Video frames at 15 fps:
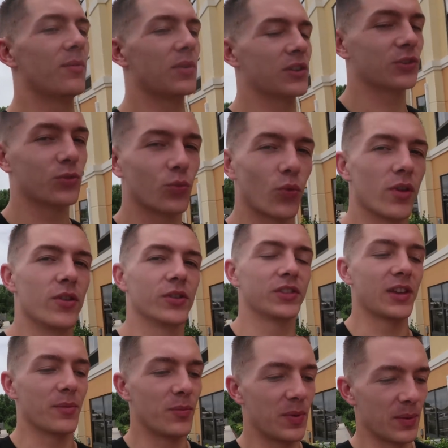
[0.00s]
because we're
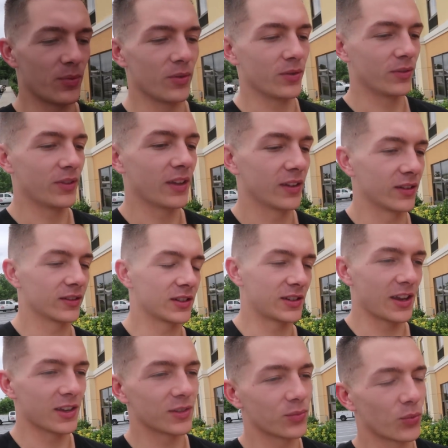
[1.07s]
those type of people that
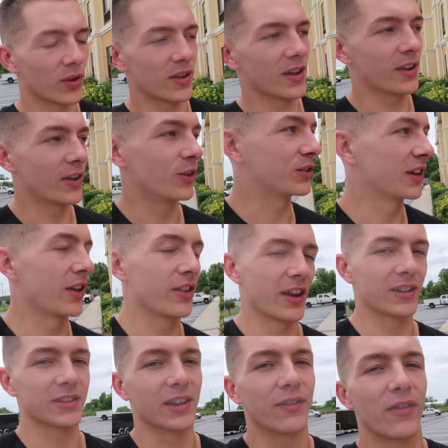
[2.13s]
stays one night in a hotel and
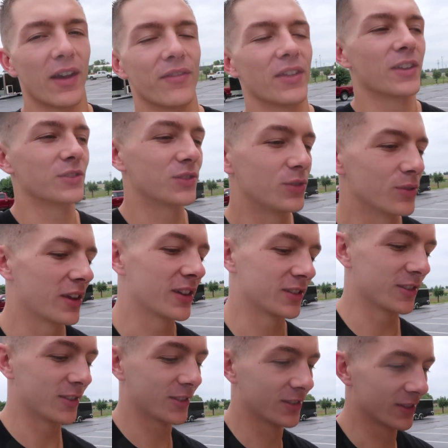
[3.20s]
has like five thousand
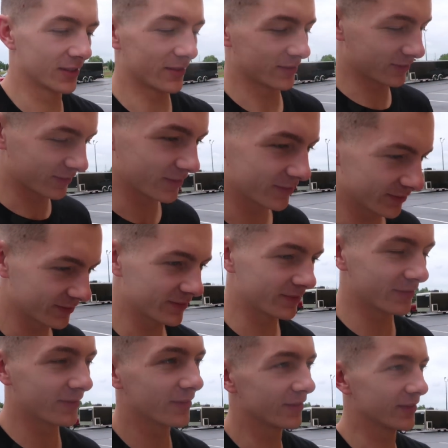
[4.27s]
suitcases.
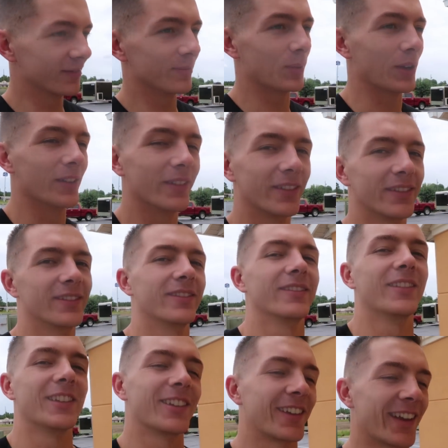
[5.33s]
But it's